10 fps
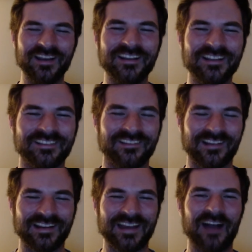
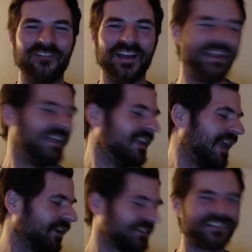talking out, man. And
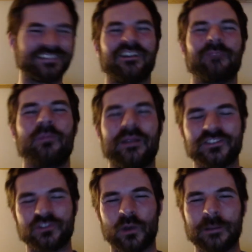also let's talk more about
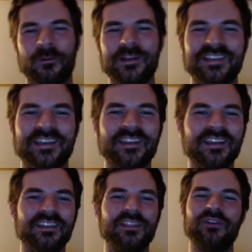story points. Like
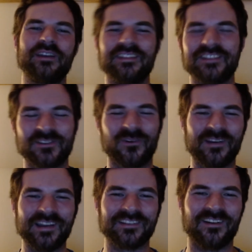the fucking
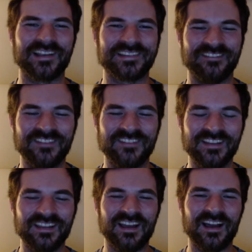story is awesome.
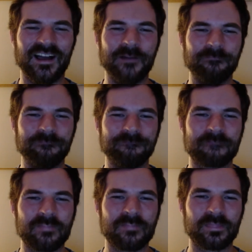Um,
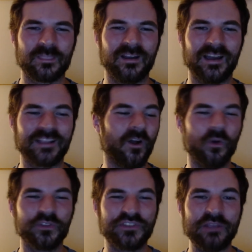like the
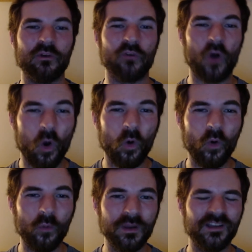whole scene with
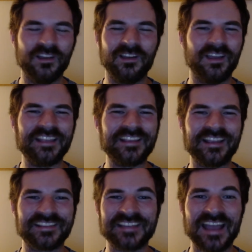home. It,
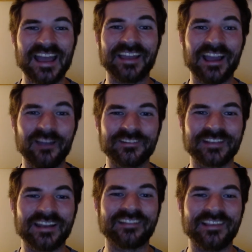it's sad. Like I almost
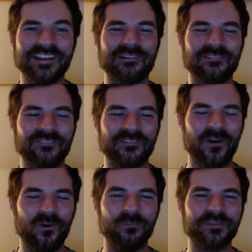got a tear with the
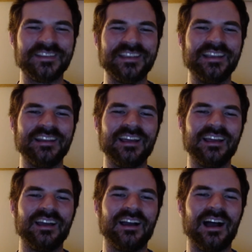home scene
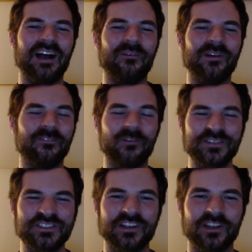uh, with, with
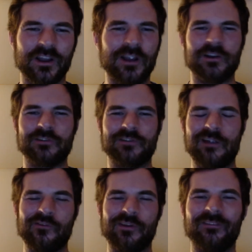Sid. Like
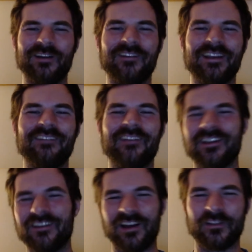time for, when, when you
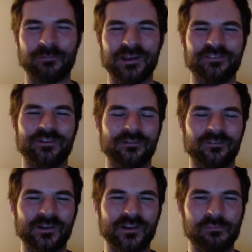go to other places where you're,
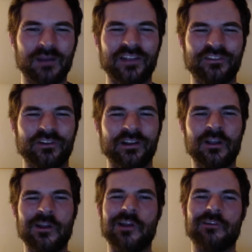where you're monstering,
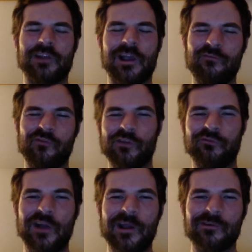time for the
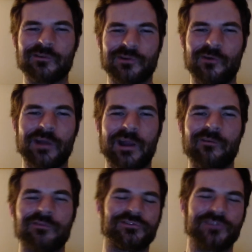final showdown
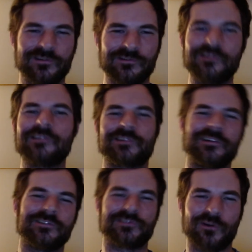with Sid. Let's
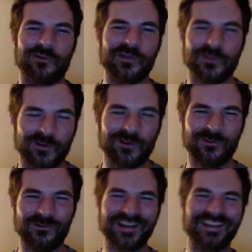get the show on the
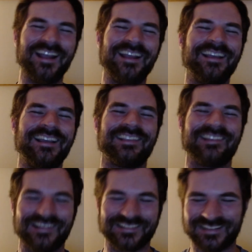road. And he, he
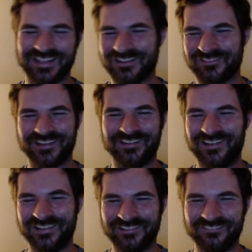talks like that. It's fucking
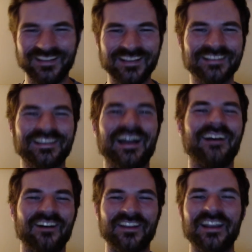awesome. So I
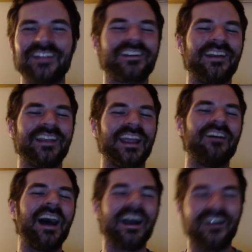love it. It's a great game.
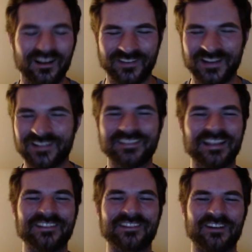I love it. It's
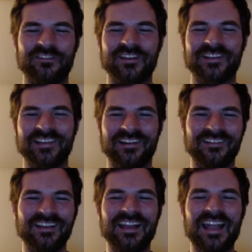it's terrific. So
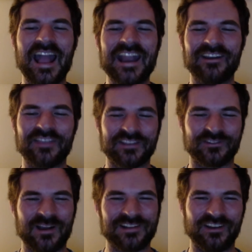anyway, thanks for
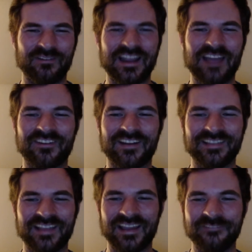watching, everybody. Have a great
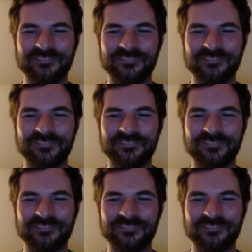day.